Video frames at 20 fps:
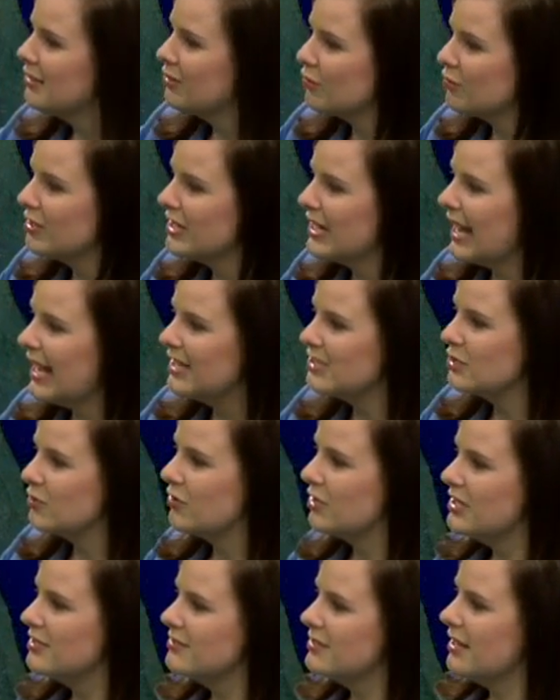38
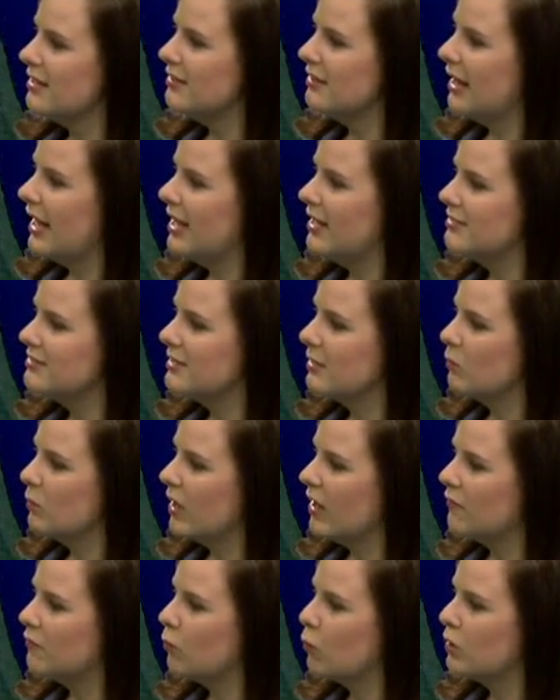degrees in Lansing. We
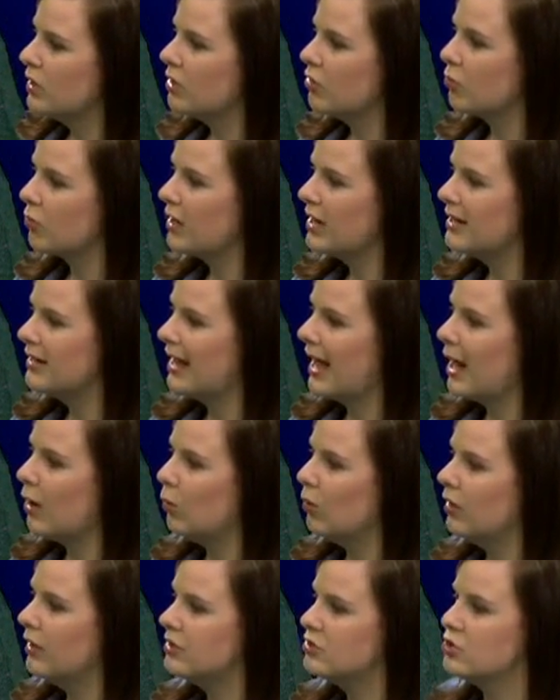have 43 in
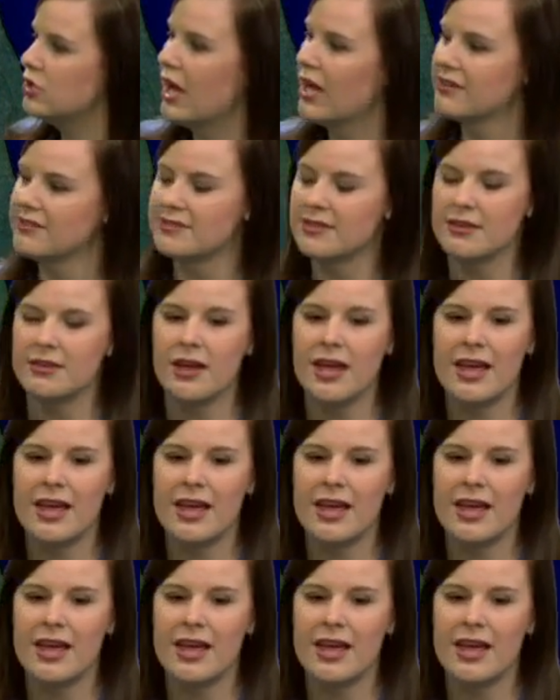Howell and Jackson.